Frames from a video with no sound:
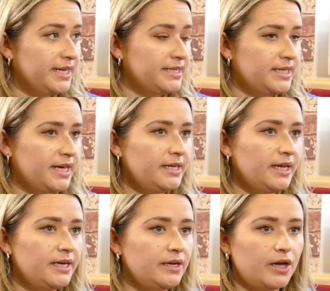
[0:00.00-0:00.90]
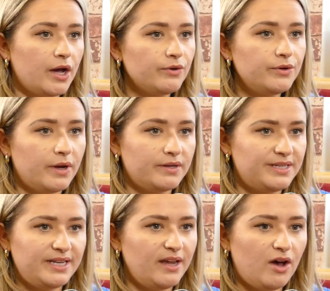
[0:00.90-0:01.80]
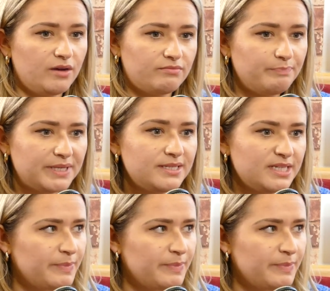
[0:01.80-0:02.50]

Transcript: LinkedIn, and I grew our business